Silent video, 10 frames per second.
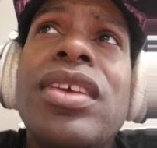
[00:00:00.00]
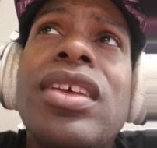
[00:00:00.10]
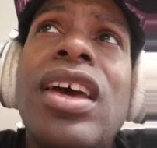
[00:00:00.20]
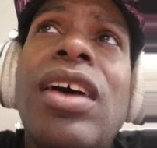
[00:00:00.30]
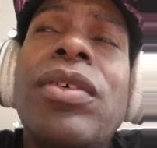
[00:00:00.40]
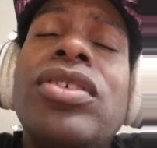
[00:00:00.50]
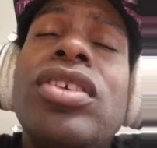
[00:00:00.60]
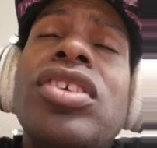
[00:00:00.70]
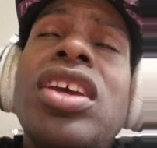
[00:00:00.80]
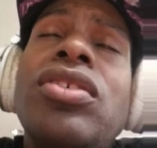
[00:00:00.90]
I went to the
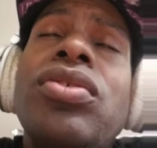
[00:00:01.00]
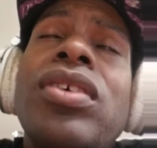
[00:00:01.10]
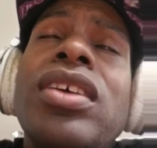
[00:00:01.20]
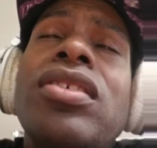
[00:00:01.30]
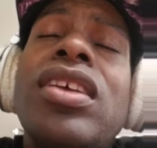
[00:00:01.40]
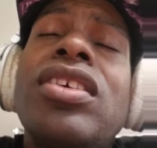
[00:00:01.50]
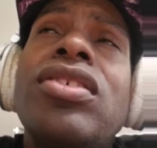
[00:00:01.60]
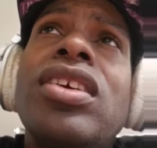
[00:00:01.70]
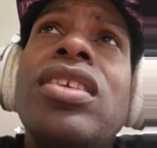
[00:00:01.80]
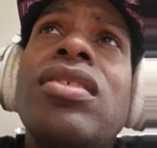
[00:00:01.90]
J train
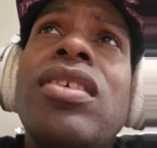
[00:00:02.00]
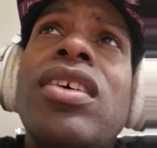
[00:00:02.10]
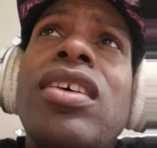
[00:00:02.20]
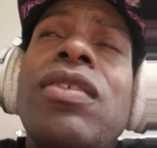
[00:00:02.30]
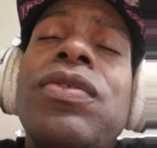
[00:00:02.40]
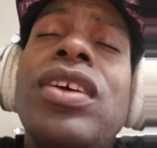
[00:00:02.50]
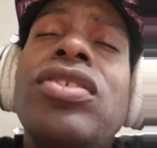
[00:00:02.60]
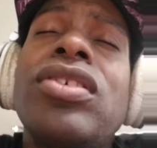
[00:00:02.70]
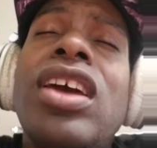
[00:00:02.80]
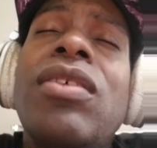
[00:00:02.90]
station,
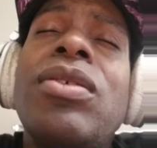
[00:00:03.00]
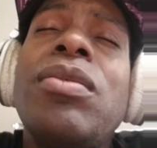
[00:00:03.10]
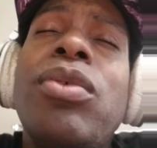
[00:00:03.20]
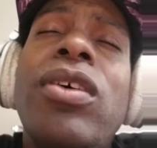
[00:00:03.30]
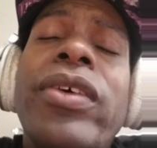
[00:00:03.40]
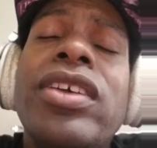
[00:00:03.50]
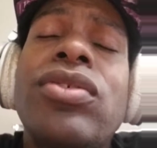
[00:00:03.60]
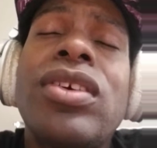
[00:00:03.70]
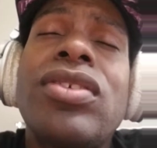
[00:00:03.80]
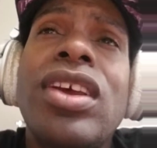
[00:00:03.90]
Flushing Avenue, Broadway
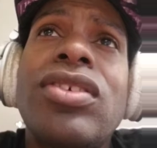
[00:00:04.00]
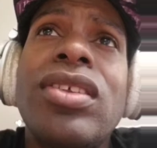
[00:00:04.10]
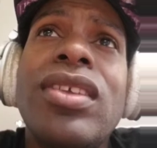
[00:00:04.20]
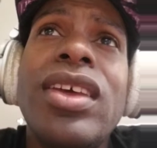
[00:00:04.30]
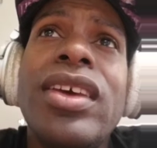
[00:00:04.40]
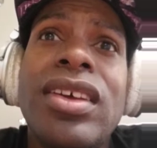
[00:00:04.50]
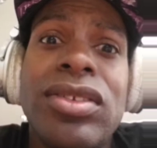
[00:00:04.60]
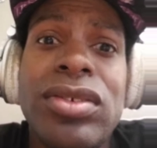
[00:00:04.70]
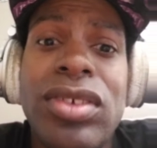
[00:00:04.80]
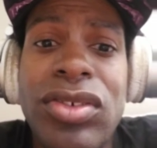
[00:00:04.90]
train station,
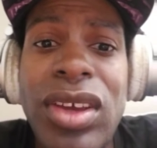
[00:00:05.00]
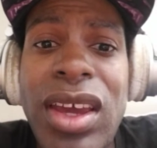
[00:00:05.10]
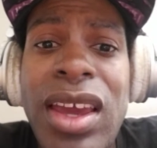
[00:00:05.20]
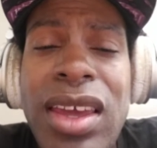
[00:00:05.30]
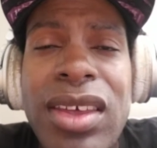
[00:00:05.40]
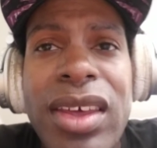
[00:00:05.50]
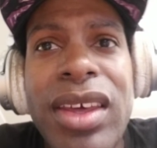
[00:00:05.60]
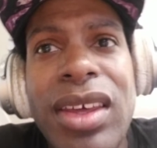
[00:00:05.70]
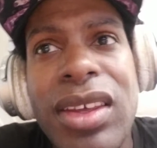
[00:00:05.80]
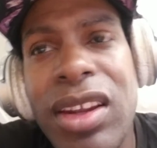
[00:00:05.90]
took the J,
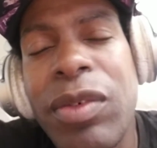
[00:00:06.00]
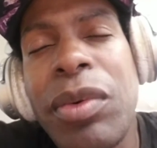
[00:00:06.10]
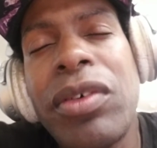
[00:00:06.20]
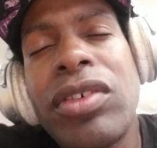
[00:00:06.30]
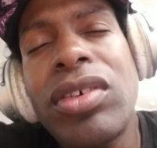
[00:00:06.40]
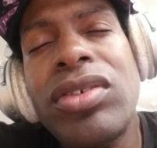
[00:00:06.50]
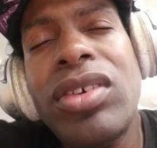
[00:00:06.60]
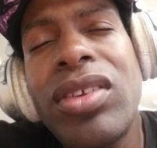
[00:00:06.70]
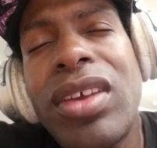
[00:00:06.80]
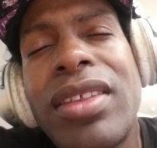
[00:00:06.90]
get off of Broadway
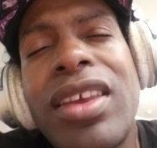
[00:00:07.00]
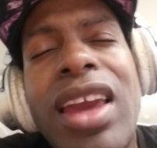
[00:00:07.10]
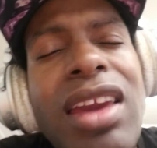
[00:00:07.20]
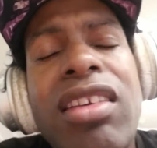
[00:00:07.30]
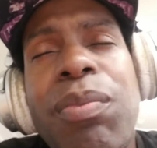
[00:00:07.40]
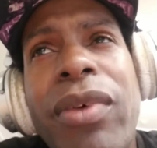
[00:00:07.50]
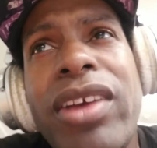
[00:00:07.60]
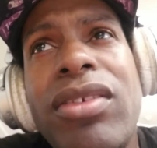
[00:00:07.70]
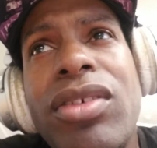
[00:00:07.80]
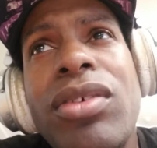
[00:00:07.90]
Junction, take the A
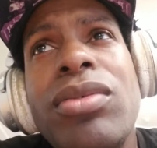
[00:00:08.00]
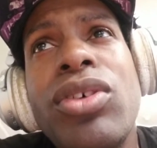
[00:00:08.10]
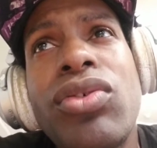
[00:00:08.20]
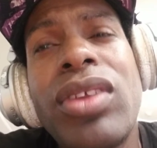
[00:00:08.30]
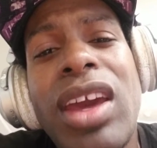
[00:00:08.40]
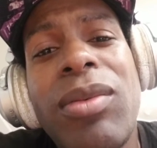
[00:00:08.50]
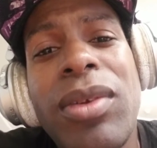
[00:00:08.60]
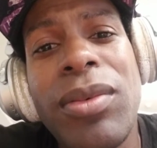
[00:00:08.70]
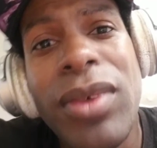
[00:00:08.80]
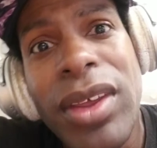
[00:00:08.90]
Express to Nostrand
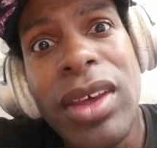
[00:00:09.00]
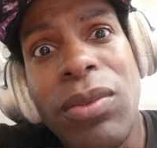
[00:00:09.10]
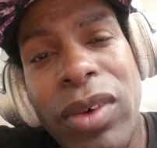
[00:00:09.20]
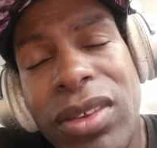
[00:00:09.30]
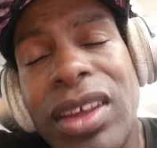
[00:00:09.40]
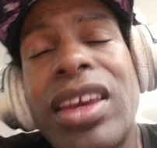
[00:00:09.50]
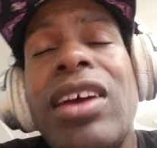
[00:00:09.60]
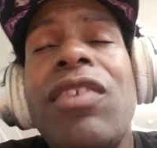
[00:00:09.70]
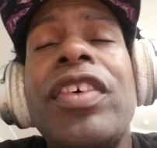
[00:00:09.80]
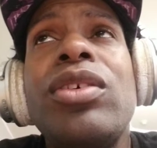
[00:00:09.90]
Avenue. Once I got
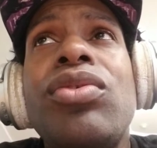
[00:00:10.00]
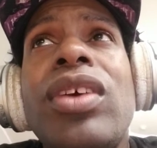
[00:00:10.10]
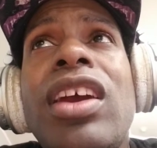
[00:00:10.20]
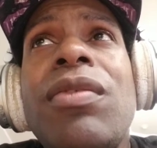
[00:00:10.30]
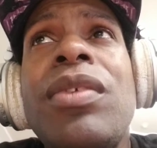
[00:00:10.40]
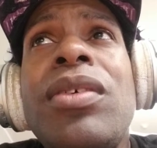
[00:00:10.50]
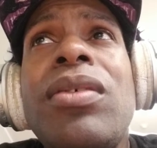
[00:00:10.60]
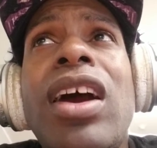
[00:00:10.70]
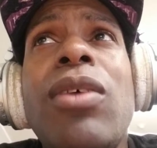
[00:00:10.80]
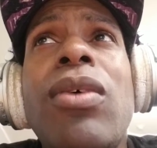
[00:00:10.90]
off of Nostrand Avenue,
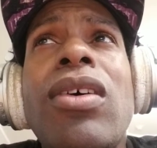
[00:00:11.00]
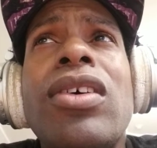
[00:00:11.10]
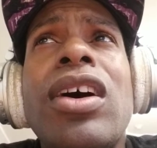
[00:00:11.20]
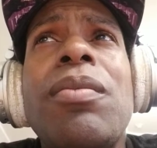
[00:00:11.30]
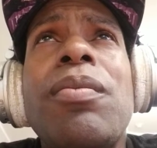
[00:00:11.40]
I walk up